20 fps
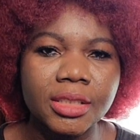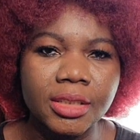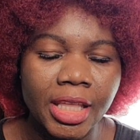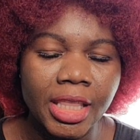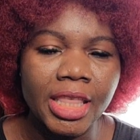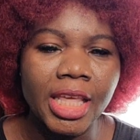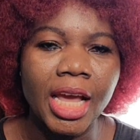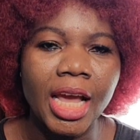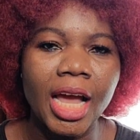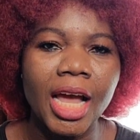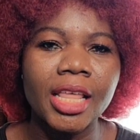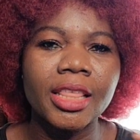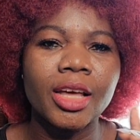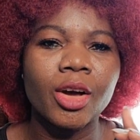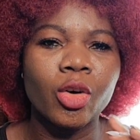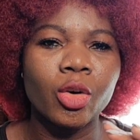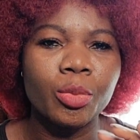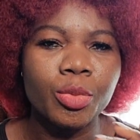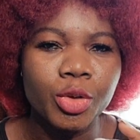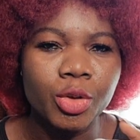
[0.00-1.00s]
There are other
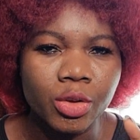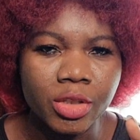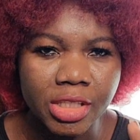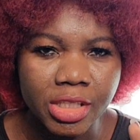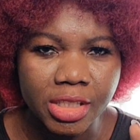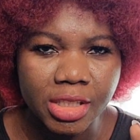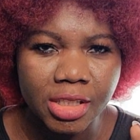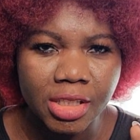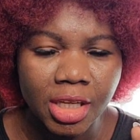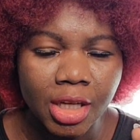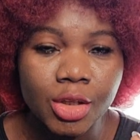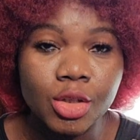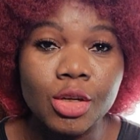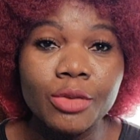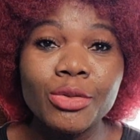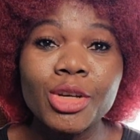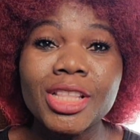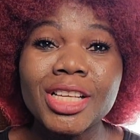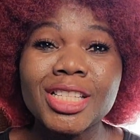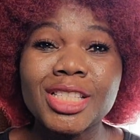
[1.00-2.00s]
options. So
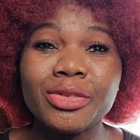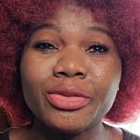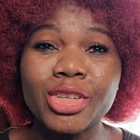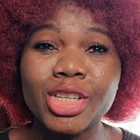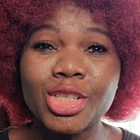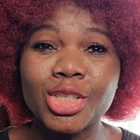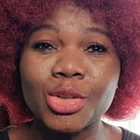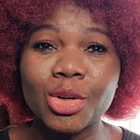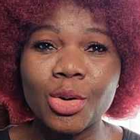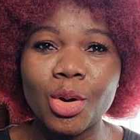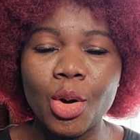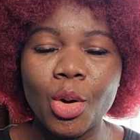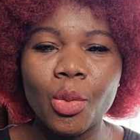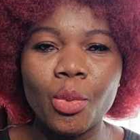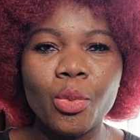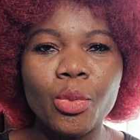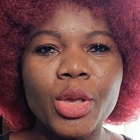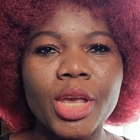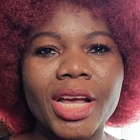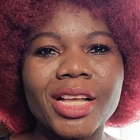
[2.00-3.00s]
for this video,
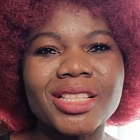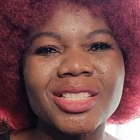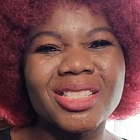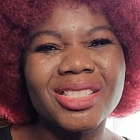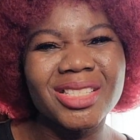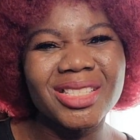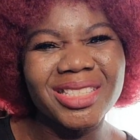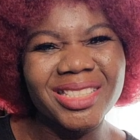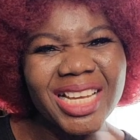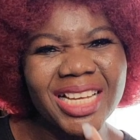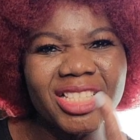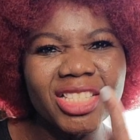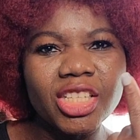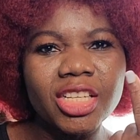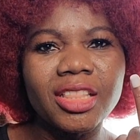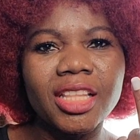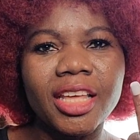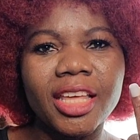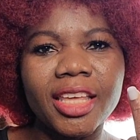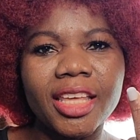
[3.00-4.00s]
we are changing
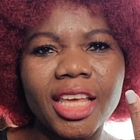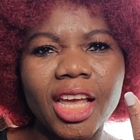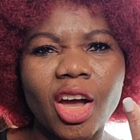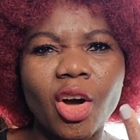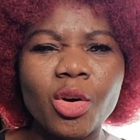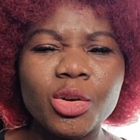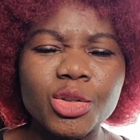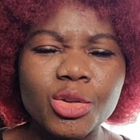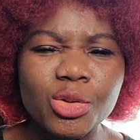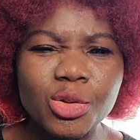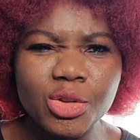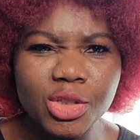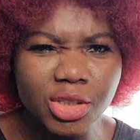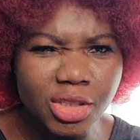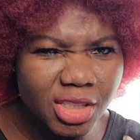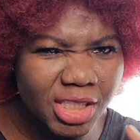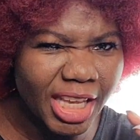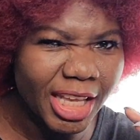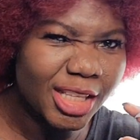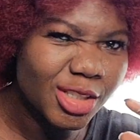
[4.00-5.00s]
the gear or do you say